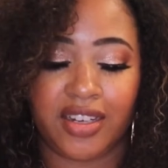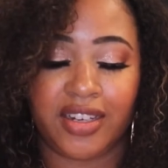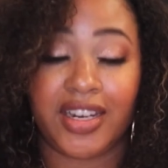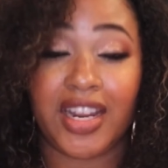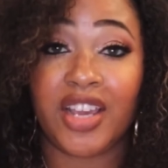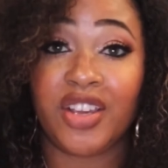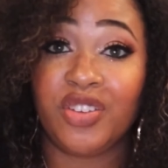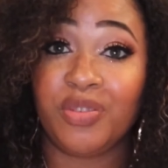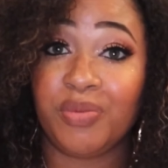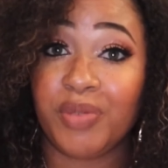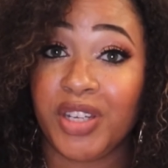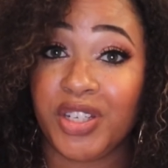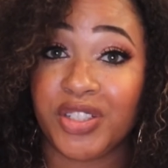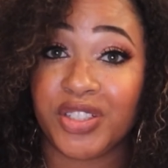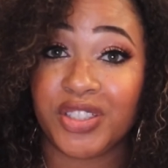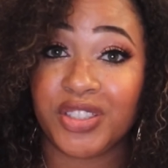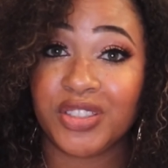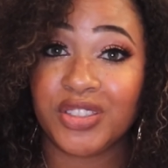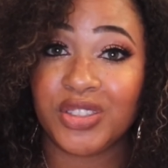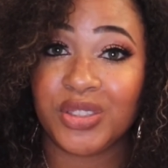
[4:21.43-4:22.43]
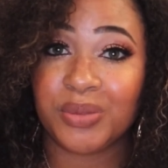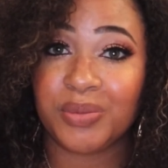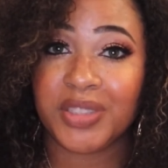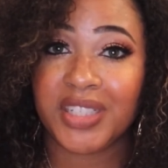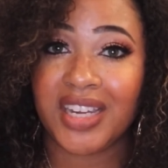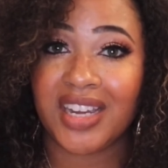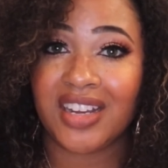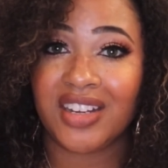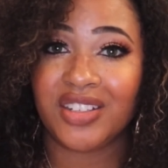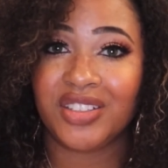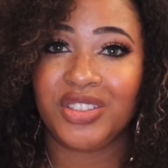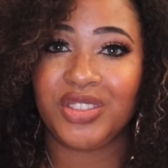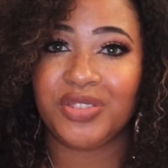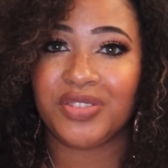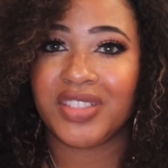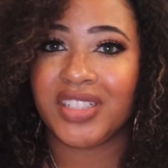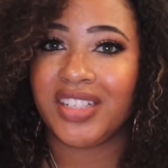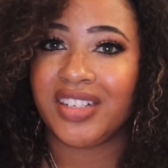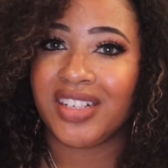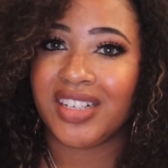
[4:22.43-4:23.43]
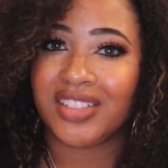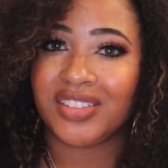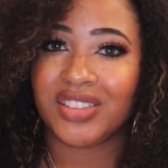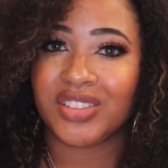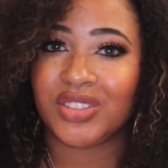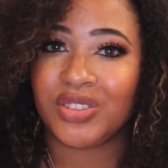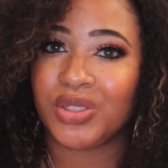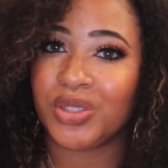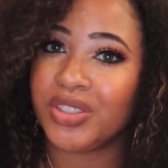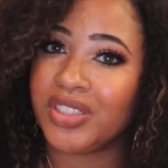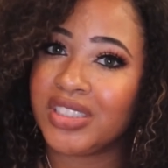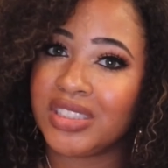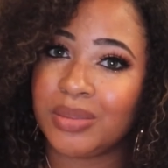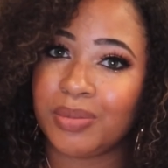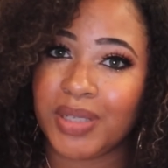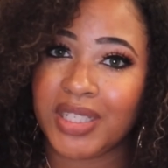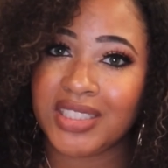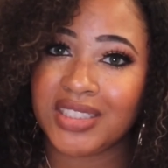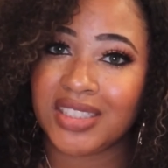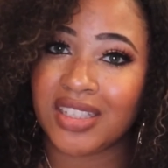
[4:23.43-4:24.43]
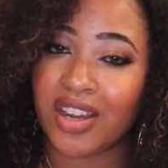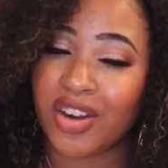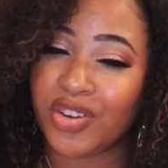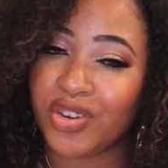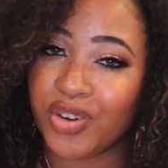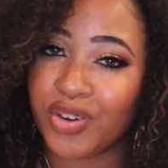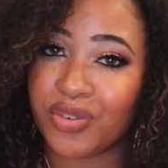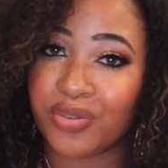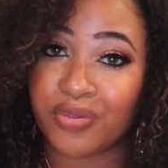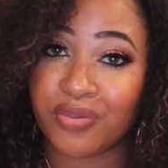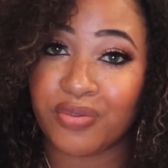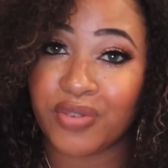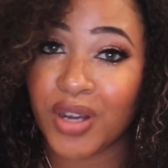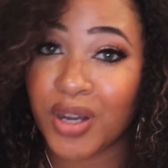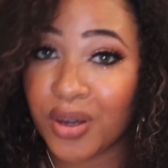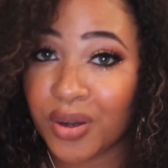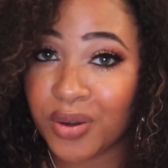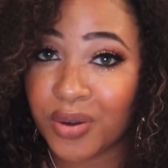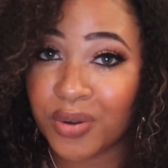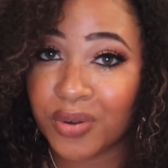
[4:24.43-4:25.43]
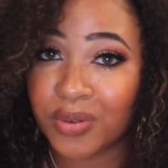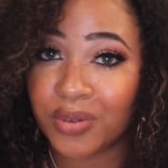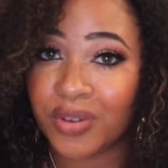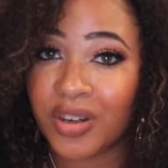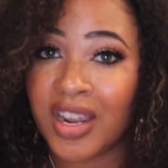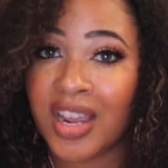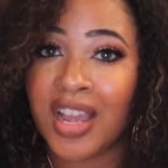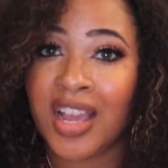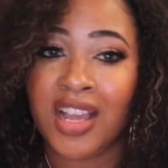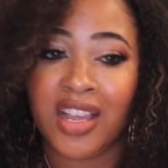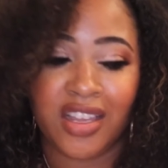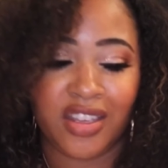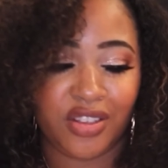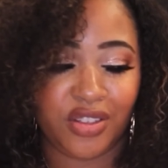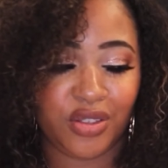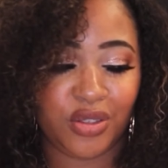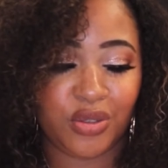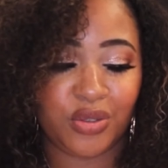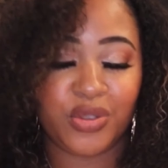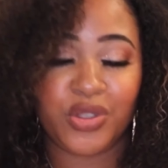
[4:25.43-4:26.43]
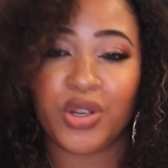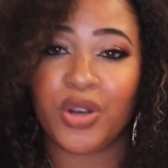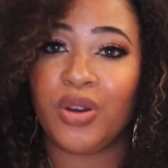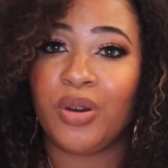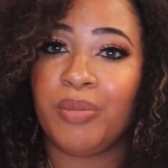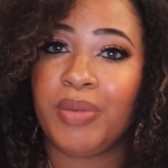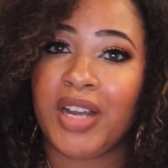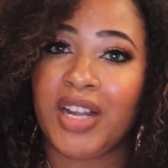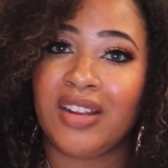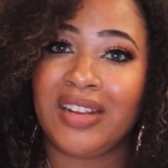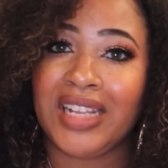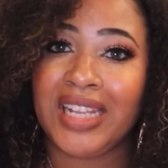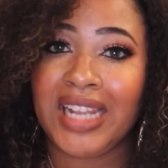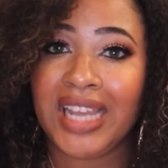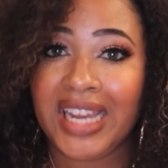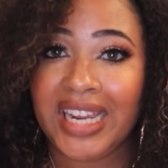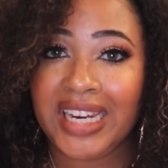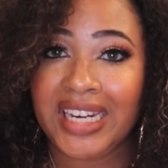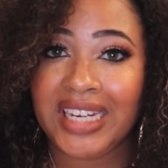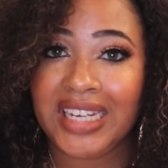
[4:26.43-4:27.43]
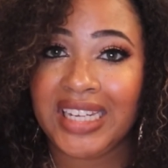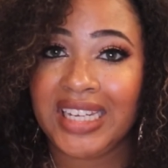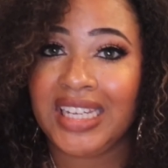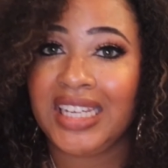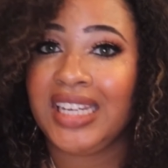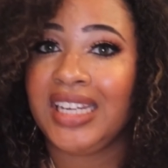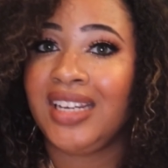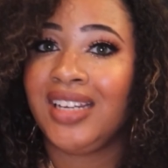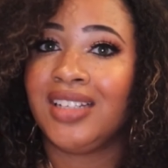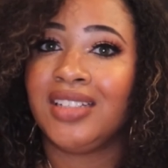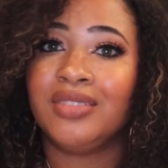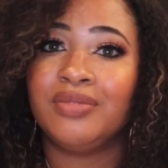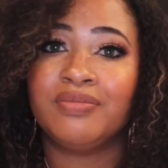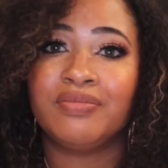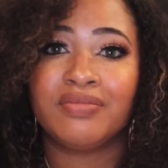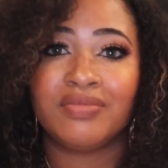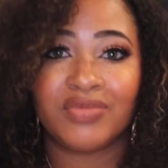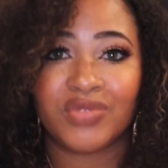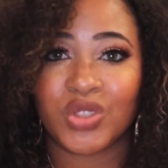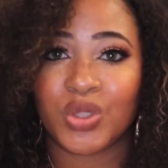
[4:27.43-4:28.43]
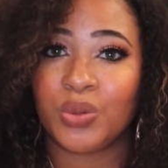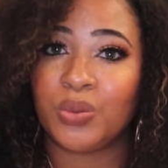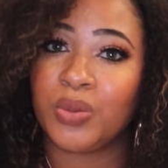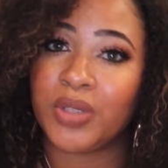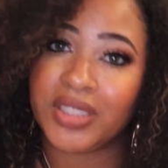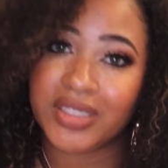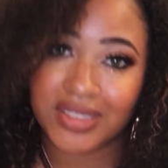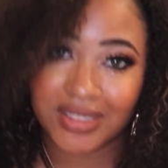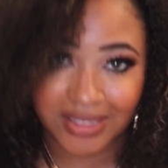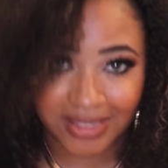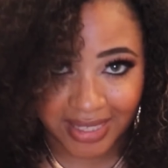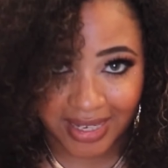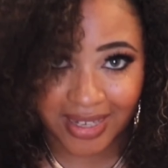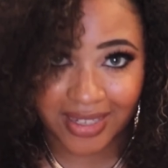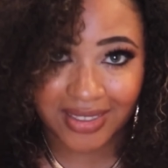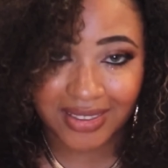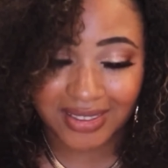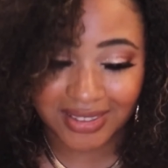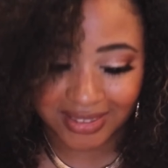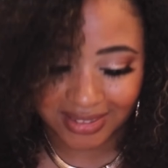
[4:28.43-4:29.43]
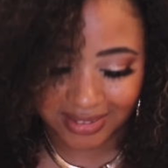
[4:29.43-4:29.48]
Now you've made your YouTube account, you've cleared out the storage space on your phone, you know about lighting, so what's next?